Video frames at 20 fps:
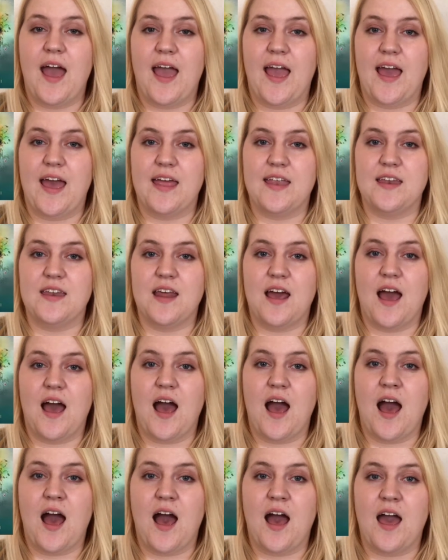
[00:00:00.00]
and
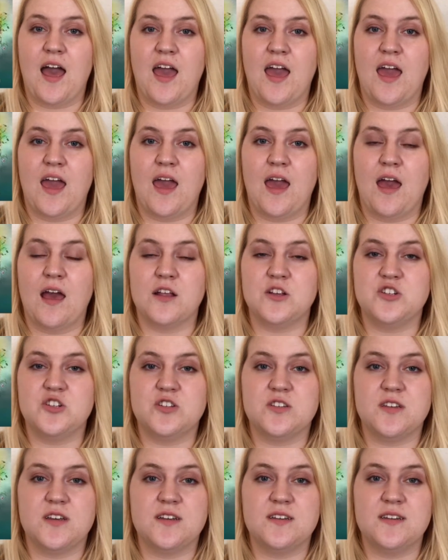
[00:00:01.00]
I
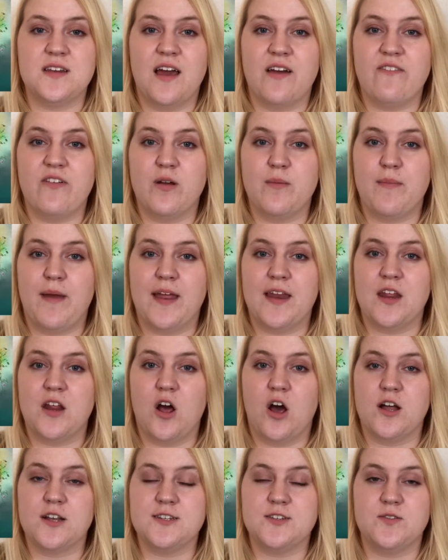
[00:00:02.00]
just never made it
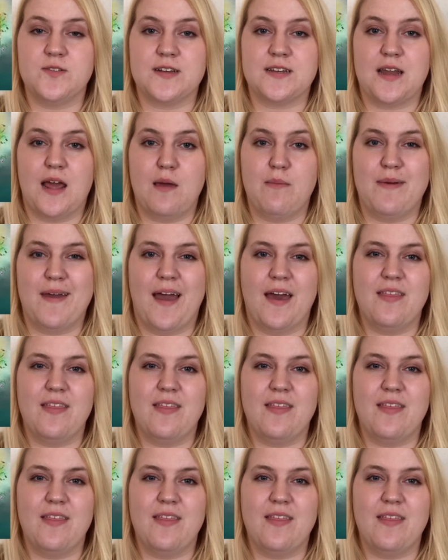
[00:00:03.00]
on to Ignite Me.